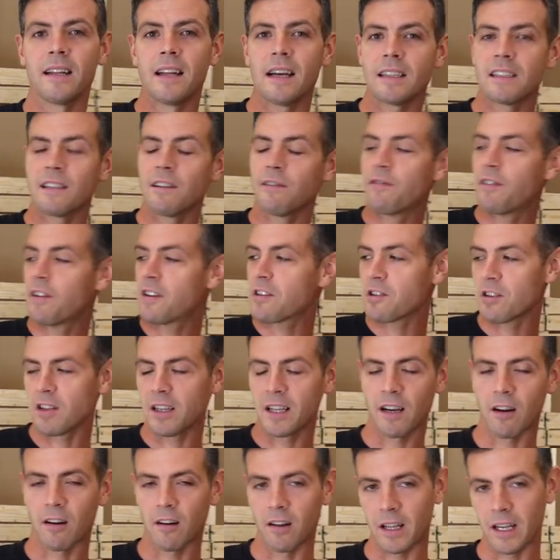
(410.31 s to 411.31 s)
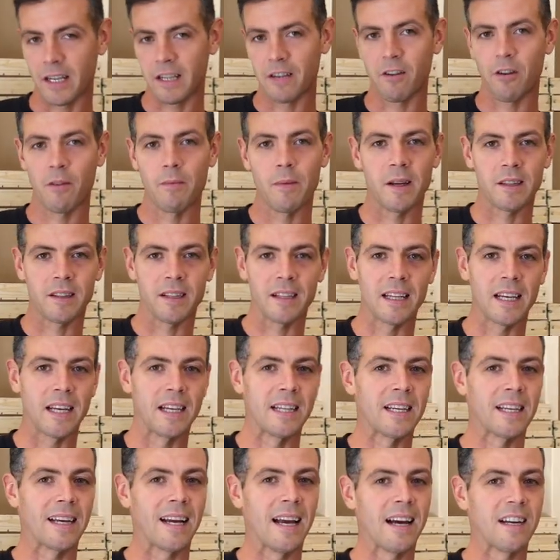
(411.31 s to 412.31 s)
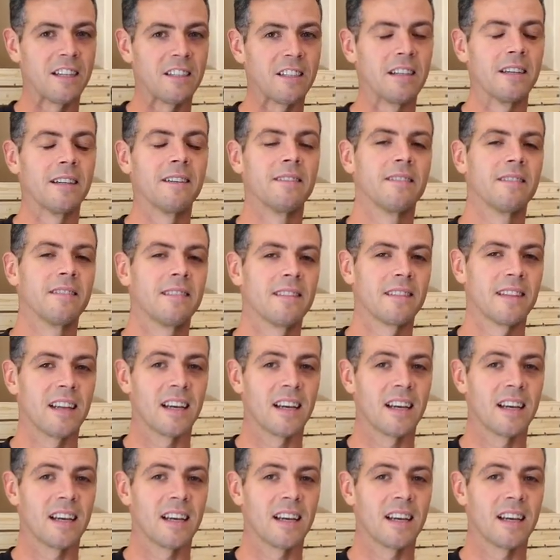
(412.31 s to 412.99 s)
That's officially all I know about the lathing hatchet.